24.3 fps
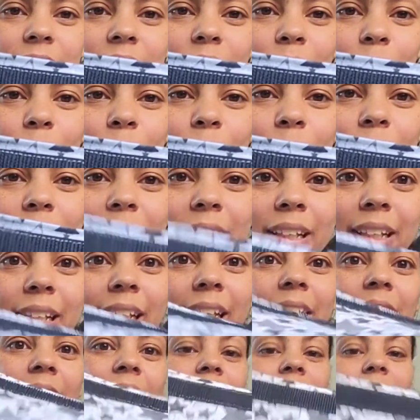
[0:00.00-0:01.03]
so
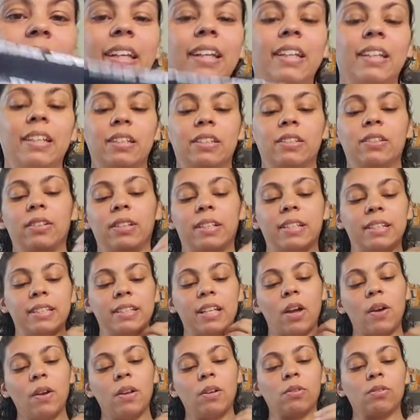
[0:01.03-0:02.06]
pretty. So this is
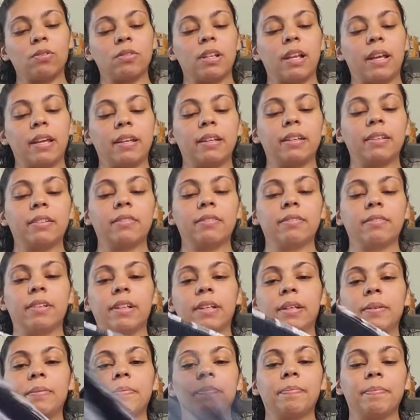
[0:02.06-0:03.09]
how it looks like,
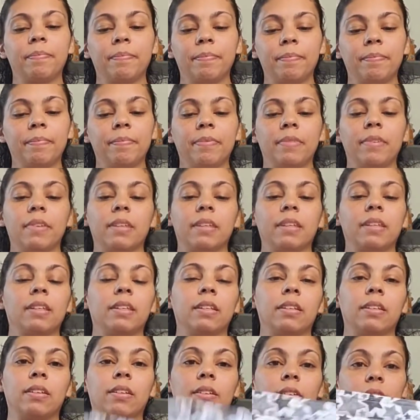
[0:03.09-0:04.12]
right?
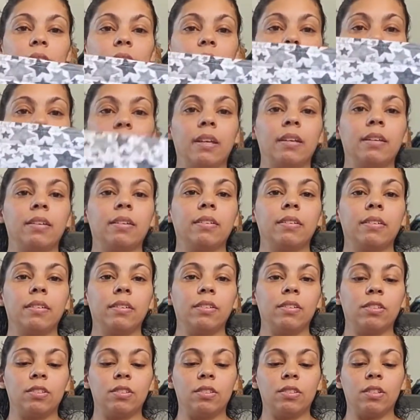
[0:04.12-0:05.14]
Okay,
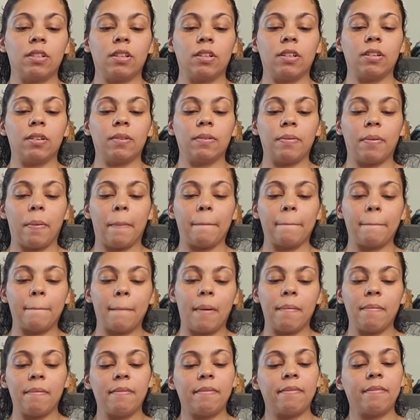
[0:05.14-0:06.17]
just gonna
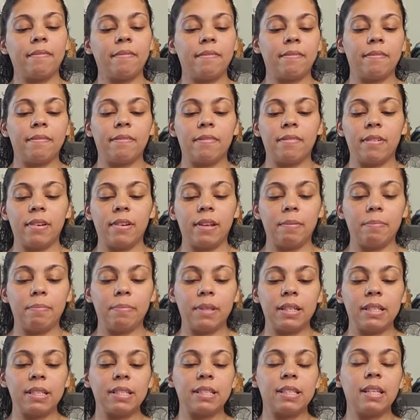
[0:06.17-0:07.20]
flip
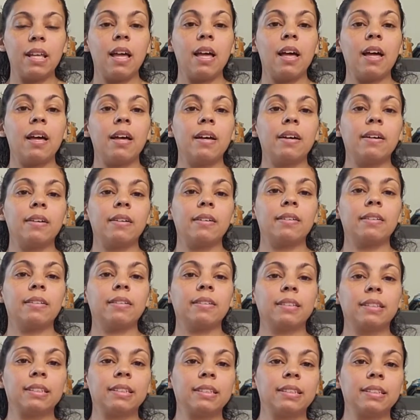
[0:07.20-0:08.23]
this out,
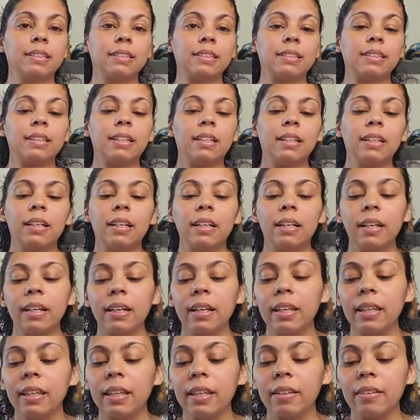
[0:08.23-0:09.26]

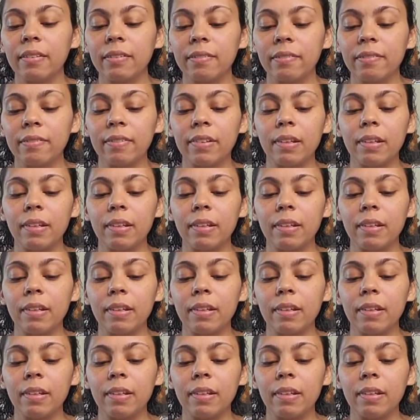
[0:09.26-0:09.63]
and then